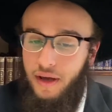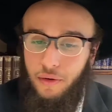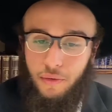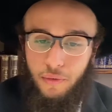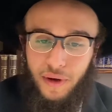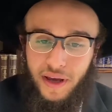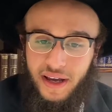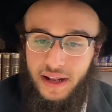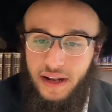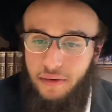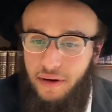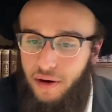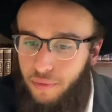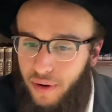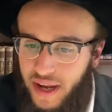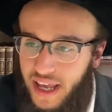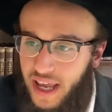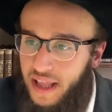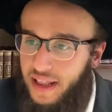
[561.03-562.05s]
we clearly
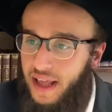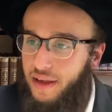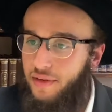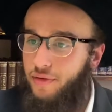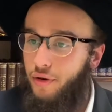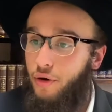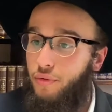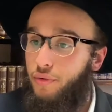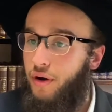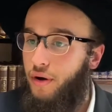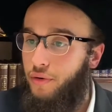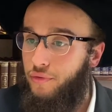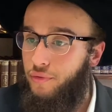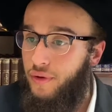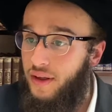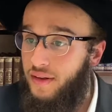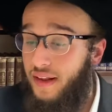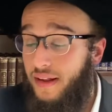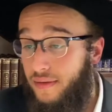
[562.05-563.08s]
recognized our
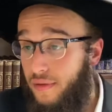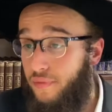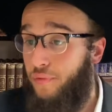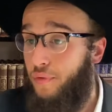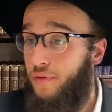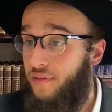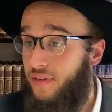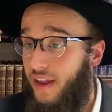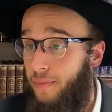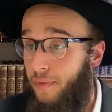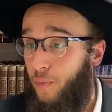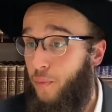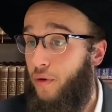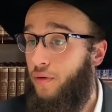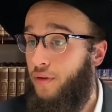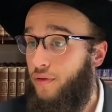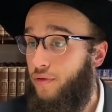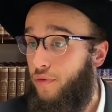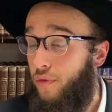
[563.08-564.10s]
wrongdoings. That's the first step that we all
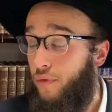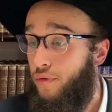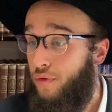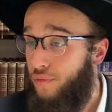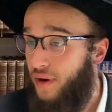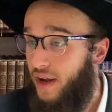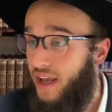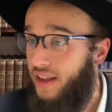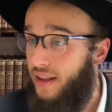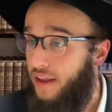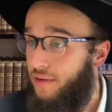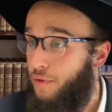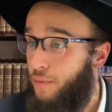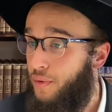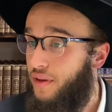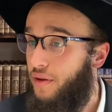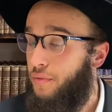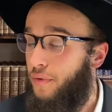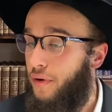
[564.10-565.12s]
need to do, to recognize where we
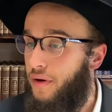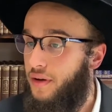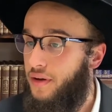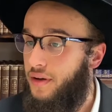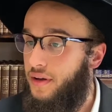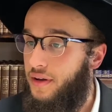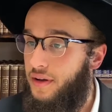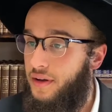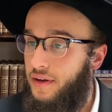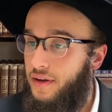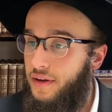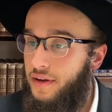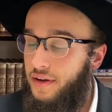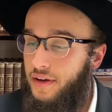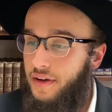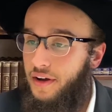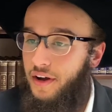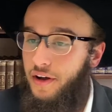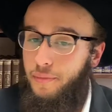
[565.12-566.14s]
did wrong.
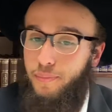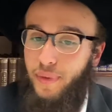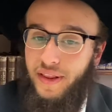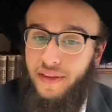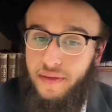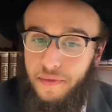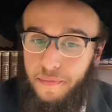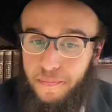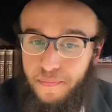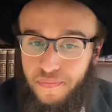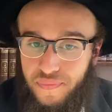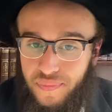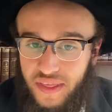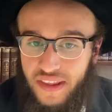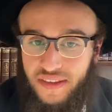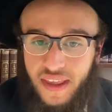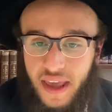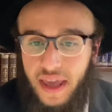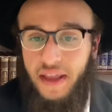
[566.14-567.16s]
But the
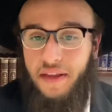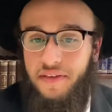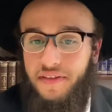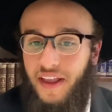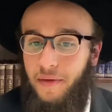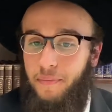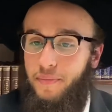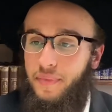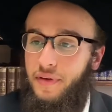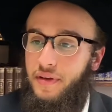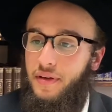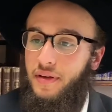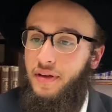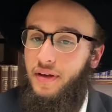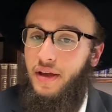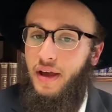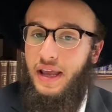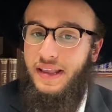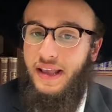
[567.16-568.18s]
second step
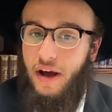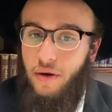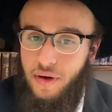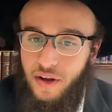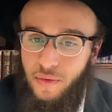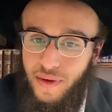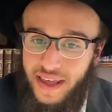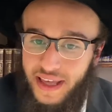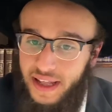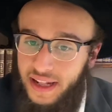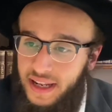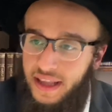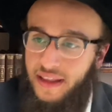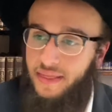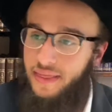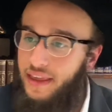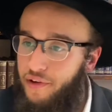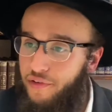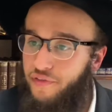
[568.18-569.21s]
is how can we clean
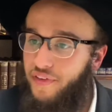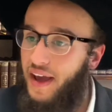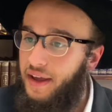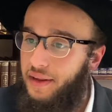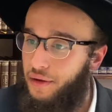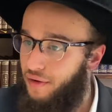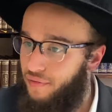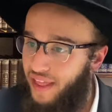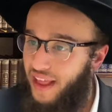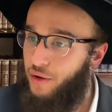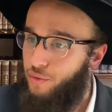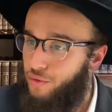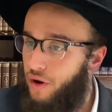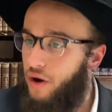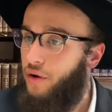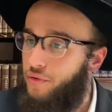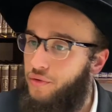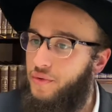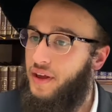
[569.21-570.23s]
the effect of that
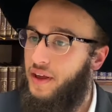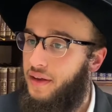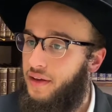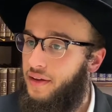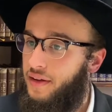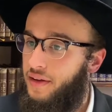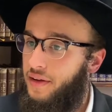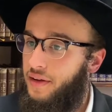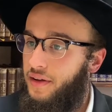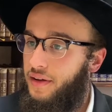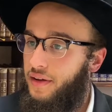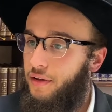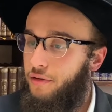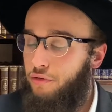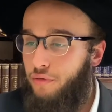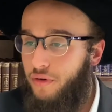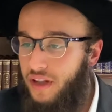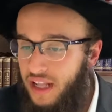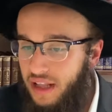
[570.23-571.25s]
wrongdoing? To
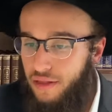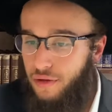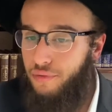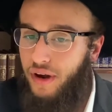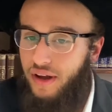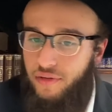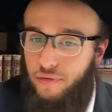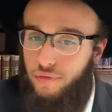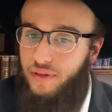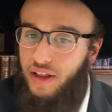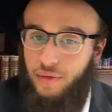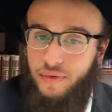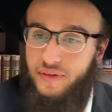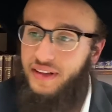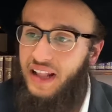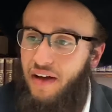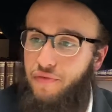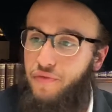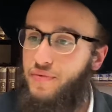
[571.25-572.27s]
clean the residue that was
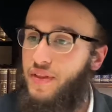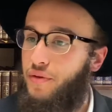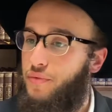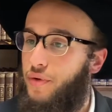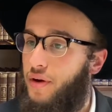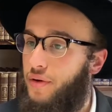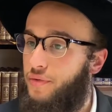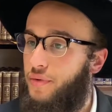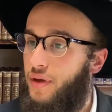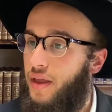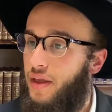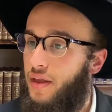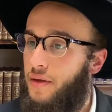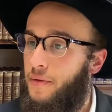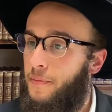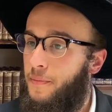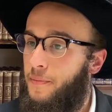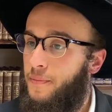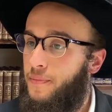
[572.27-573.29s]
left from that wrongdoing.
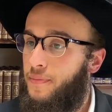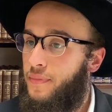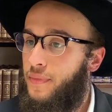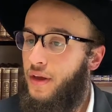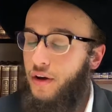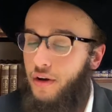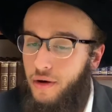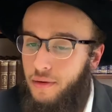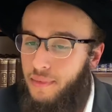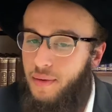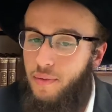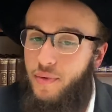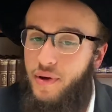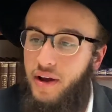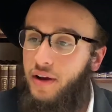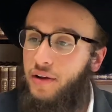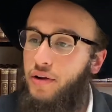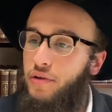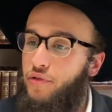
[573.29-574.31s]
Maybe we
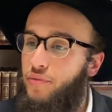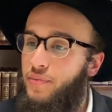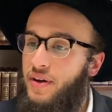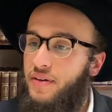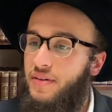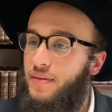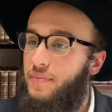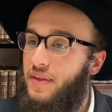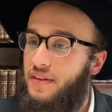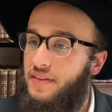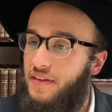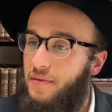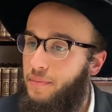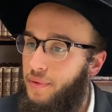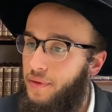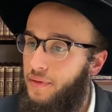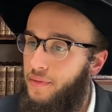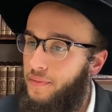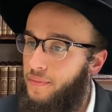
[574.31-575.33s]
can learn from here something simple.